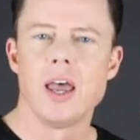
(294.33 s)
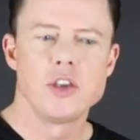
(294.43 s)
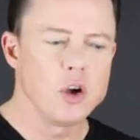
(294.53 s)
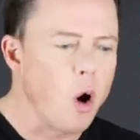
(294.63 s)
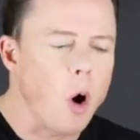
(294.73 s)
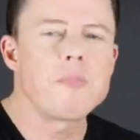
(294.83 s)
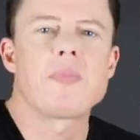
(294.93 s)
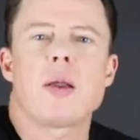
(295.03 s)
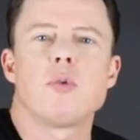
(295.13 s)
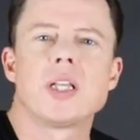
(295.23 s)
you hope
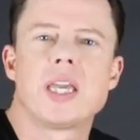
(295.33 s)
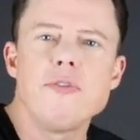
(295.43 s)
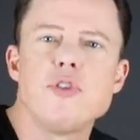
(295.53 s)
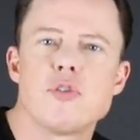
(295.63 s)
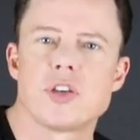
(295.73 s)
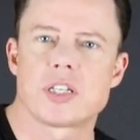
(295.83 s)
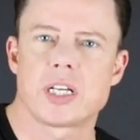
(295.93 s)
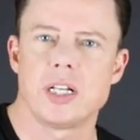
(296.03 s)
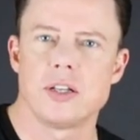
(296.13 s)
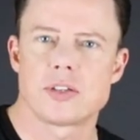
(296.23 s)
that will give you the
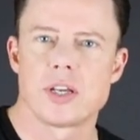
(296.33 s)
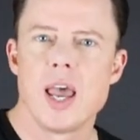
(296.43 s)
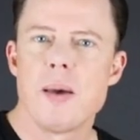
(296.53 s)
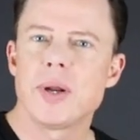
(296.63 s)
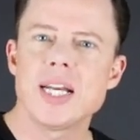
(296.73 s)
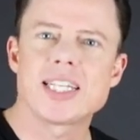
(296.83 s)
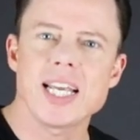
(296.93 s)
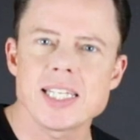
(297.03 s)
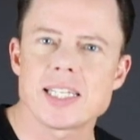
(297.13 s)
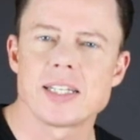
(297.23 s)
skills, but it
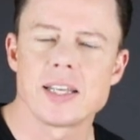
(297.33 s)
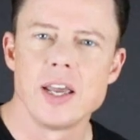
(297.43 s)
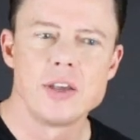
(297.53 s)
doesn't.